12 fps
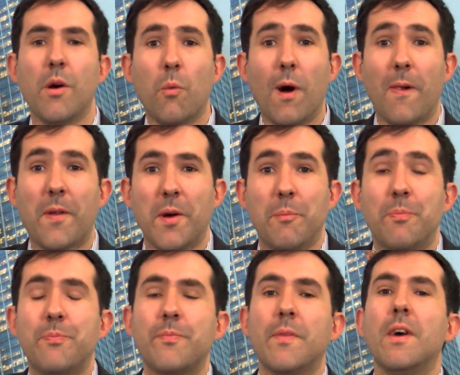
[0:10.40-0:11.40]
Welcome.
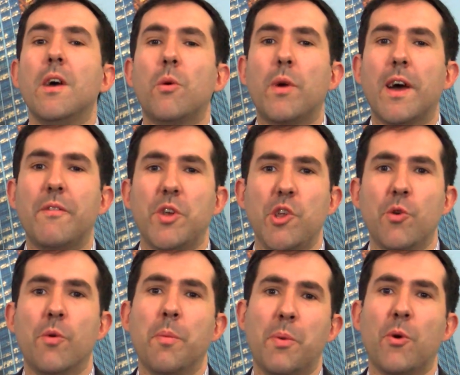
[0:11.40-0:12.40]
We have a new
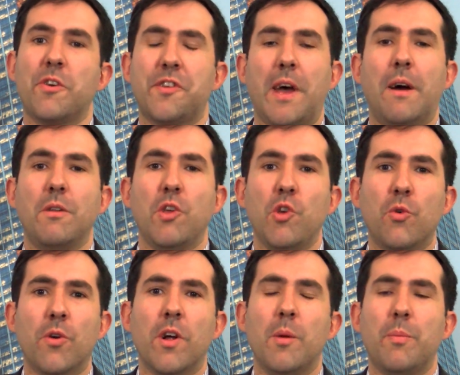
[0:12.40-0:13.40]
report out,
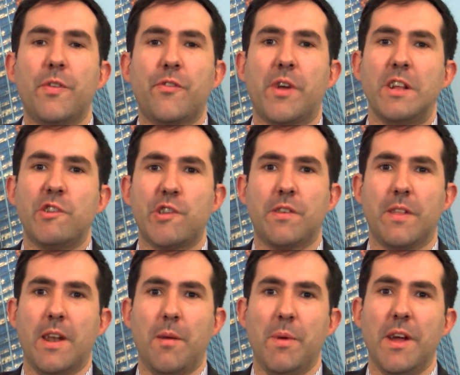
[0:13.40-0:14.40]
Europe Stretched to the
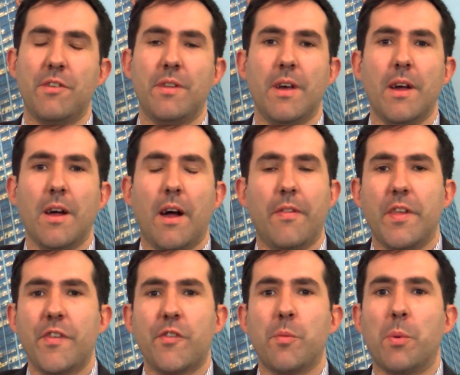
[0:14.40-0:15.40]
Limit, and
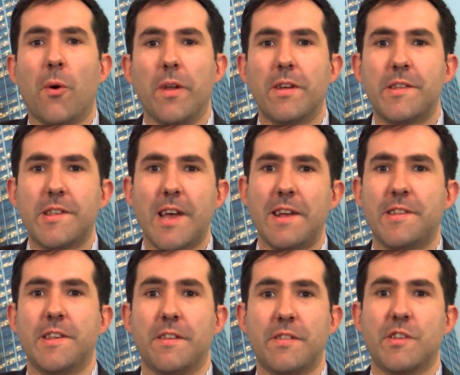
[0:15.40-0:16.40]
this report
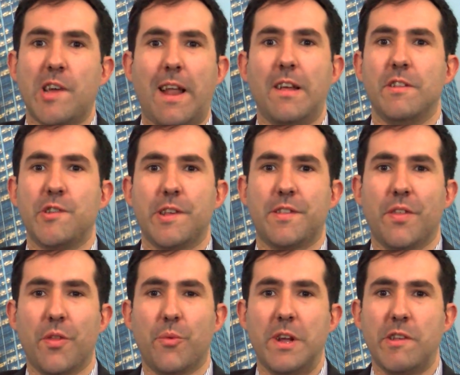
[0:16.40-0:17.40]
assesses the challenges that
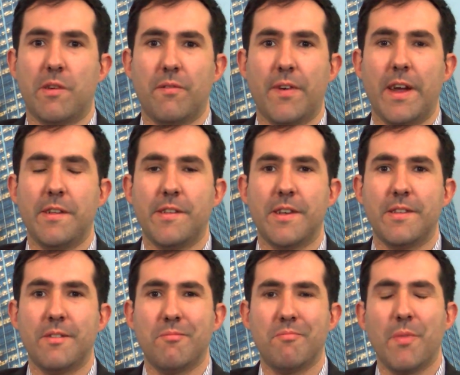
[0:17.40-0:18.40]
the region
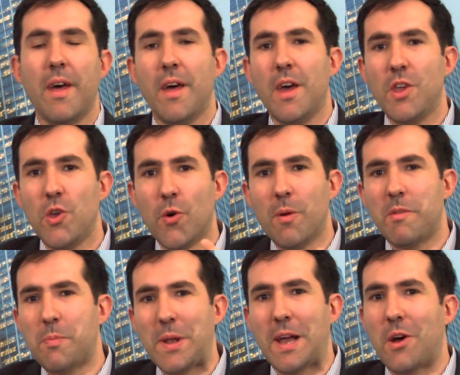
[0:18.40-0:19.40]
faces. Europe's
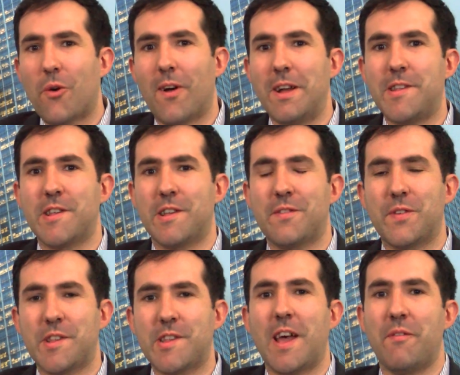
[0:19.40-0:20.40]
been in crisis for
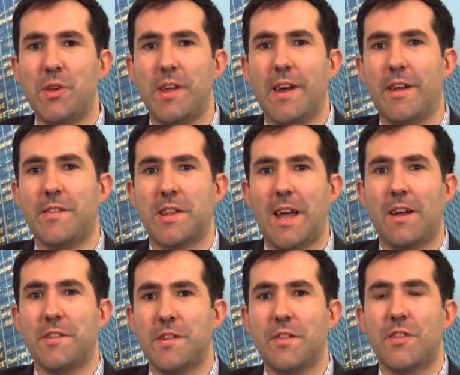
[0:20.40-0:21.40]
7 years now,
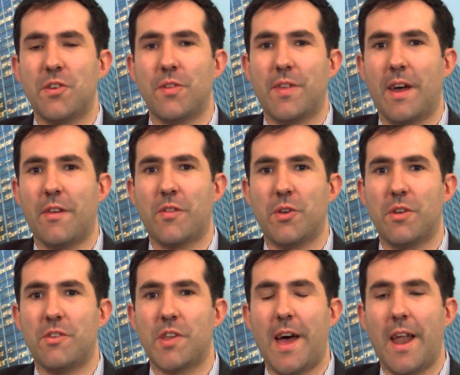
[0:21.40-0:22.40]
since
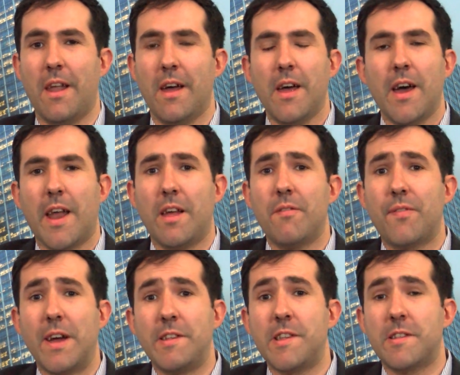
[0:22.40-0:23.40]
2010, and it
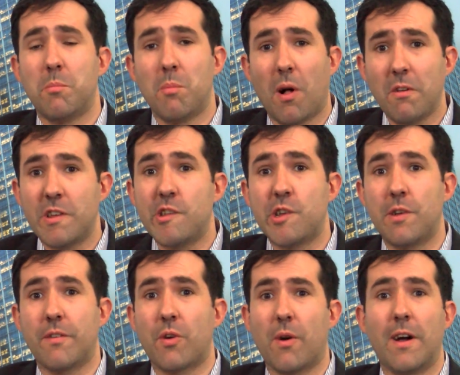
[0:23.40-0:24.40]
faces a multitude
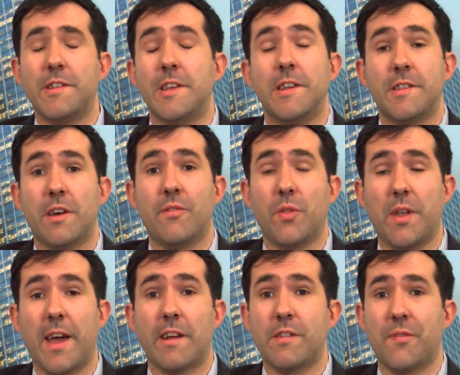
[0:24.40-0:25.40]
of crises over the
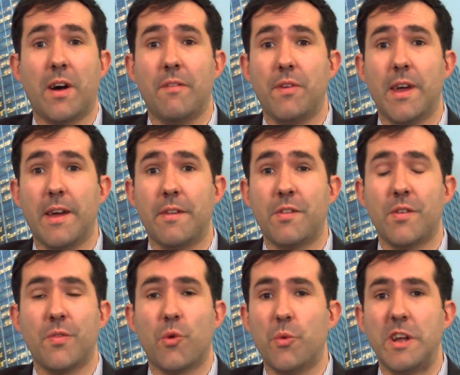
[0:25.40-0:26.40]
next 5 years.
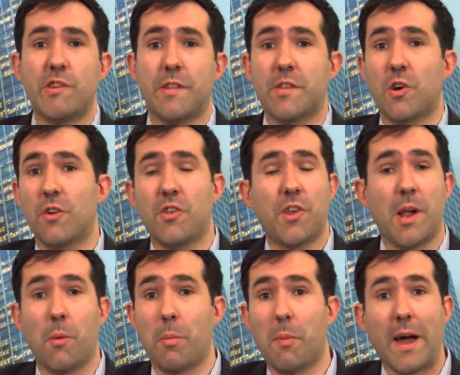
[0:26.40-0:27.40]
The region's got to
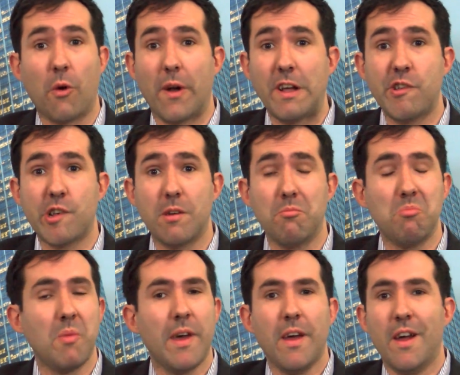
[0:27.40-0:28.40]
deal with migration,
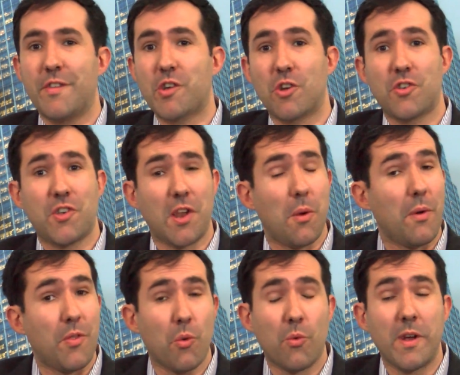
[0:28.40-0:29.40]
it's got to deal
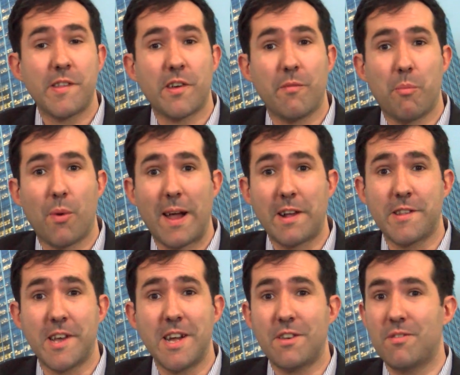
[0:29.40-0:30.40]
with the risk of
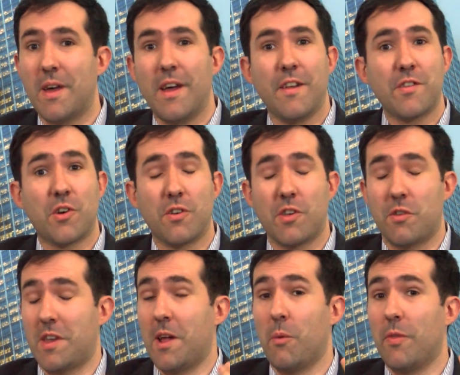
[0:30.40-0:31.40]
Brexit, it's got to
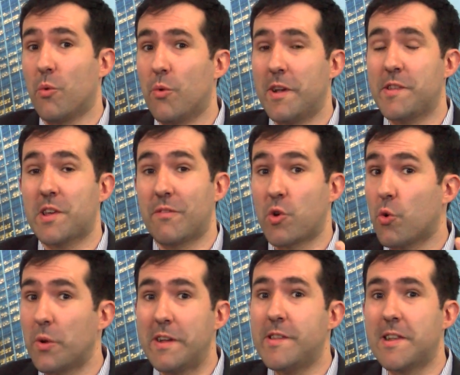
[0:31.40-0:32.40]
deal with the risk of
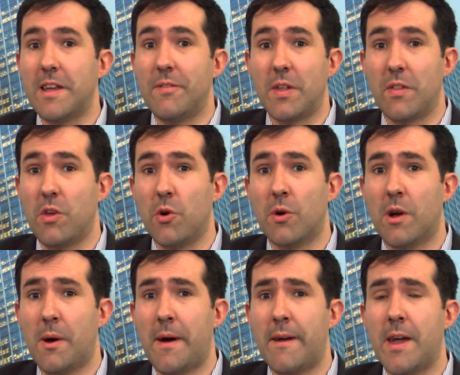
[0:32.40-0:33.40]
Greece leaving the
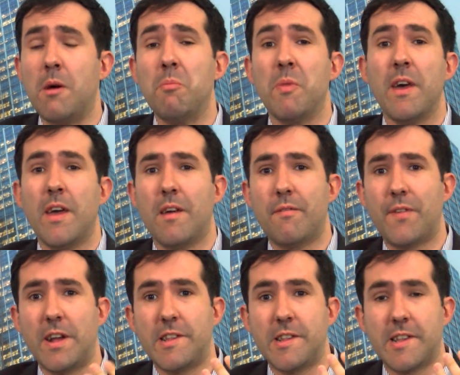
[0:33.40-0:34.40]
euro area, it
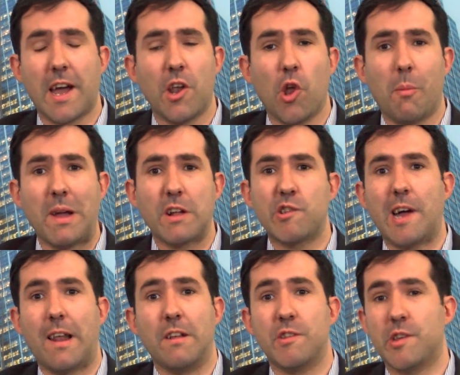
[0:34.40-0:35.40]
faces economic
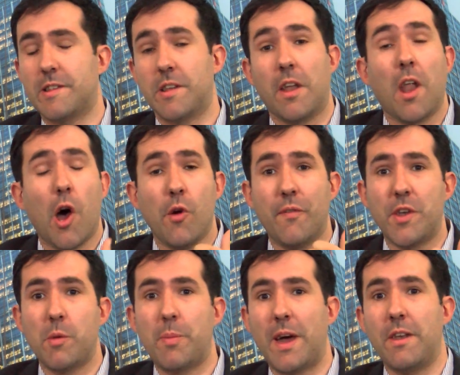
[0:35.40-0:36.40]
challenges, an
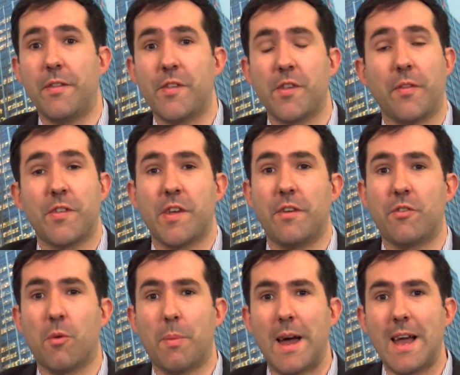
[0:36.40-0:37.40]
over-dependence on
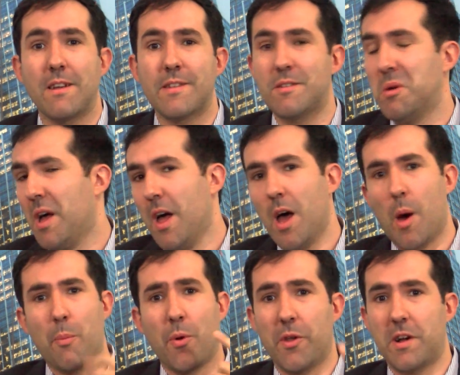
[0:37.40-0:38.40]
central banks, a
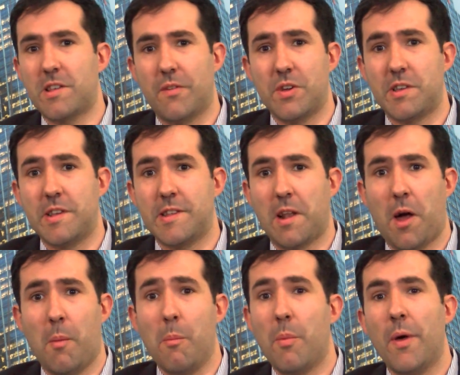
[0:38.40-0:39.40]
productivity
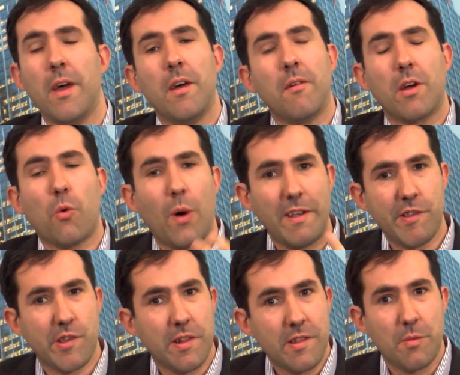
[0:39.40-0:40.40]
slump,
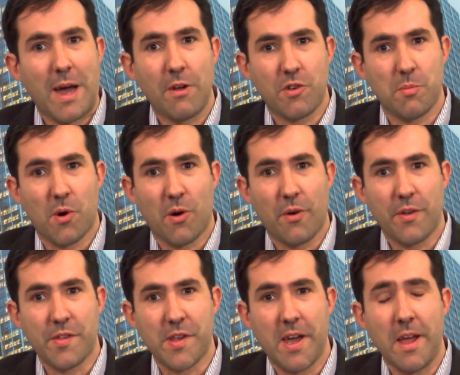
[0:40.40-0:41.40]
questions about
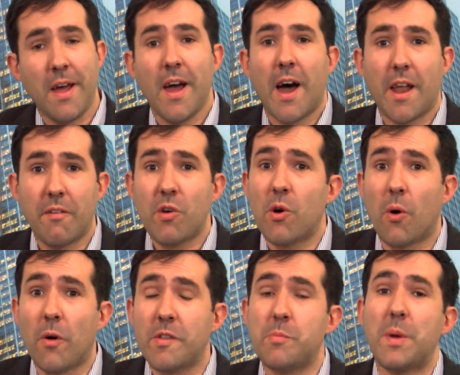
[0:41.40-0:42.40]
democracy, and of
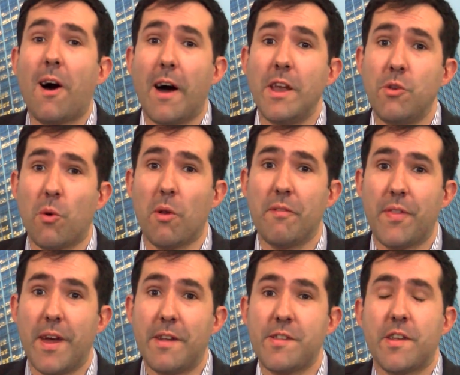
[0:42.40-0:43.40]
course, behind all of
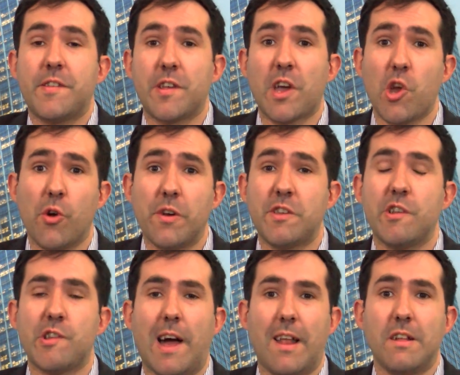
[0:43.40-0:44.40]
this, a security
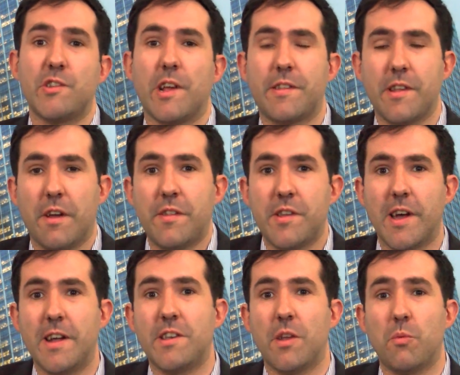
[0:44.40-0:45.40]
challenge
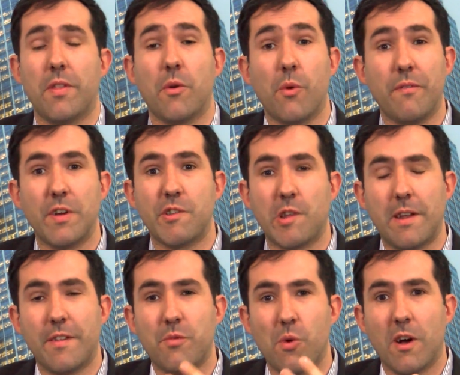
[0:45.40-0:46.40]
associated with a
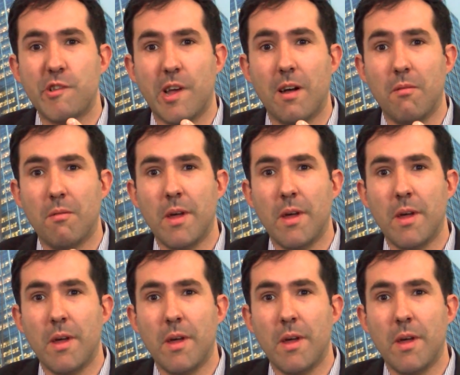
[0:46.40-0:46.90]
revisionist Russia.